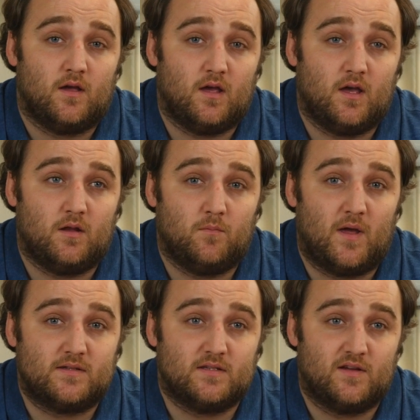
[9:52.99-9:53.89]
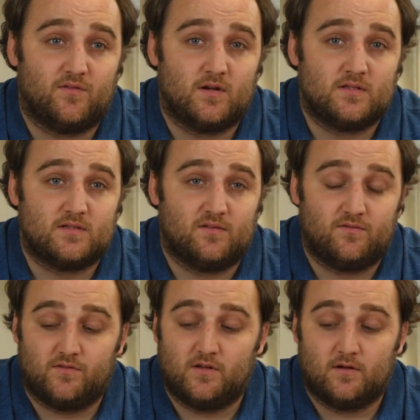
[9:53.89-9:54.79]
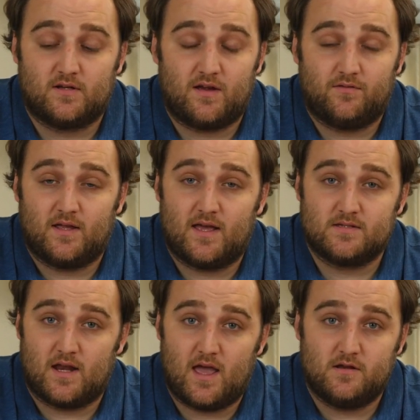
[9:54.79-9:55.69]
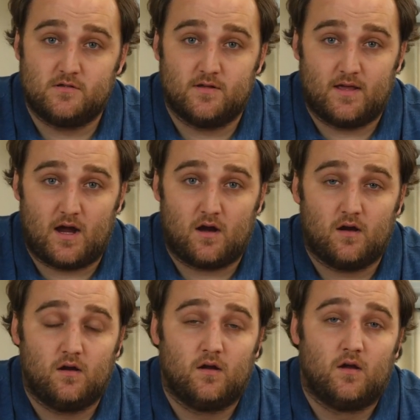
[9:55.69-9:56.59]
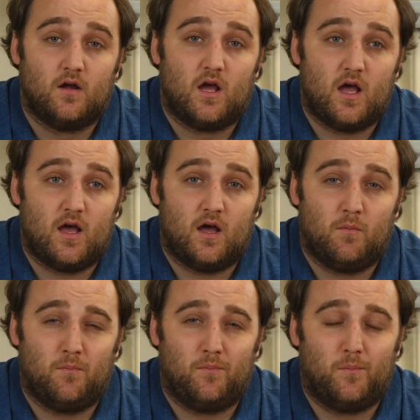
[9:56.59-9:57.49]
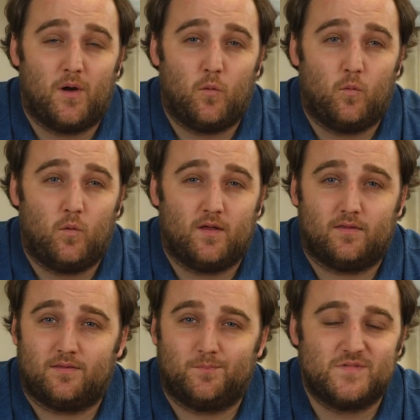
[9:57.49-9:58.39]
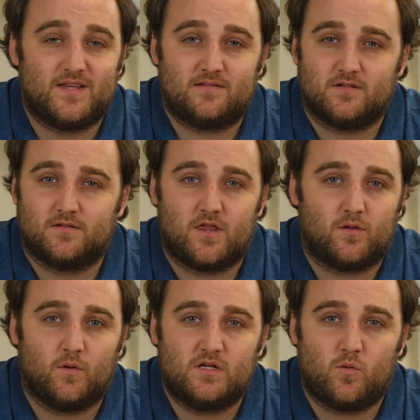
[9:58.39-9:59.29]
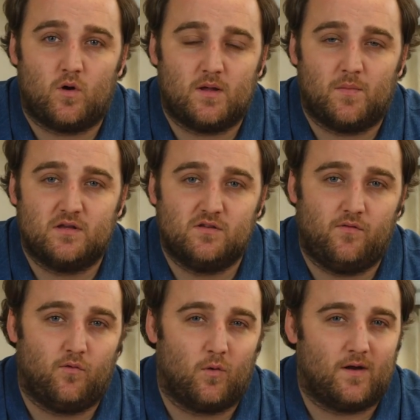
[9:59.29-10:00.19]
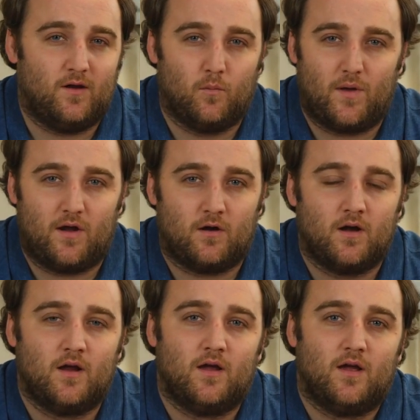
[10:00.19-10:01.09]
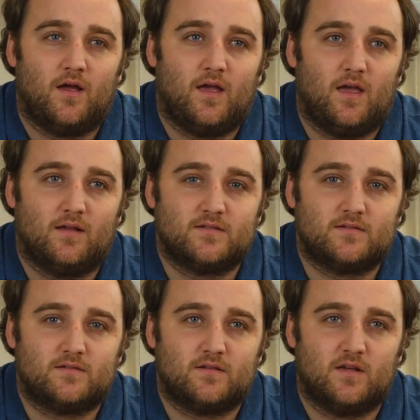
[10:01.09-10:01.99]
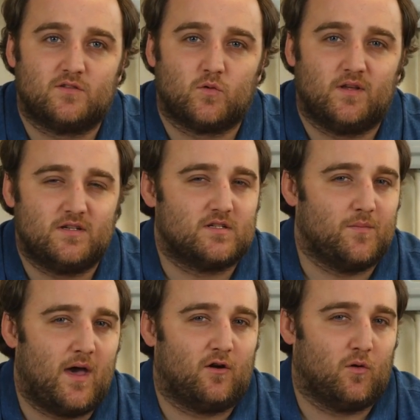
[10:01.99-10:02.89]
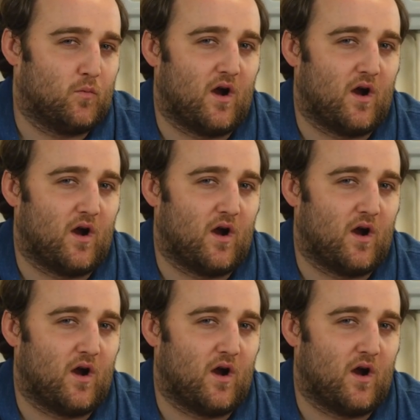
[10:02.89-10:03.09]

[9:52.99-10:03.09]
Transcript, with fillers: It makes a difference, and FLIR definitely has an edge there. Um, but with sensors 320 by 240 or better, it's it's really just a matter of